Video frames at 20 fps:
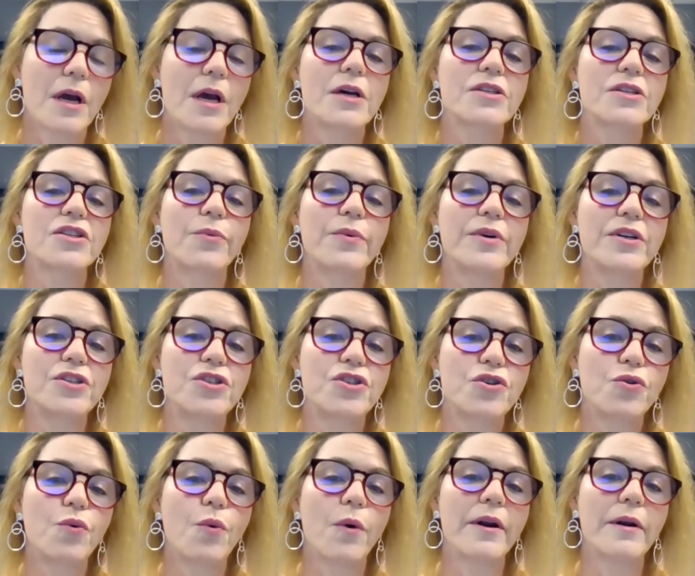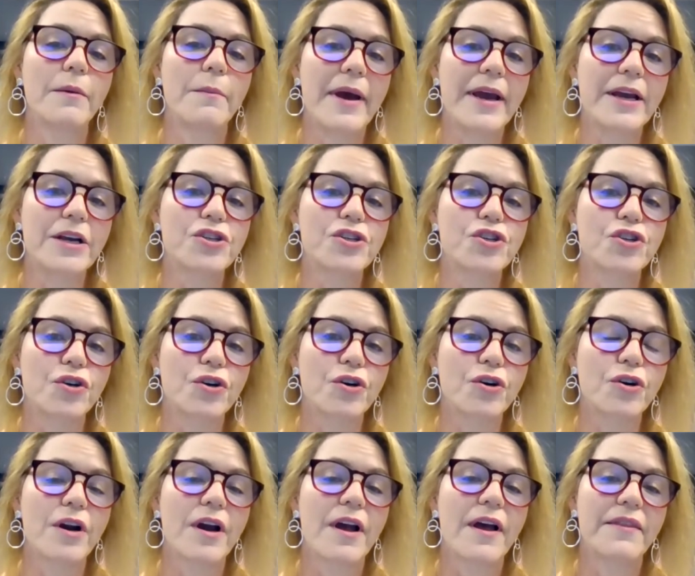So we do want to make
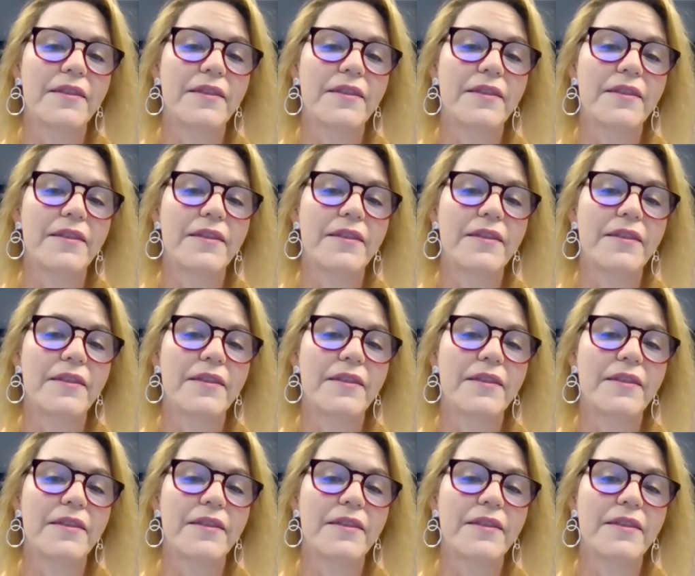sure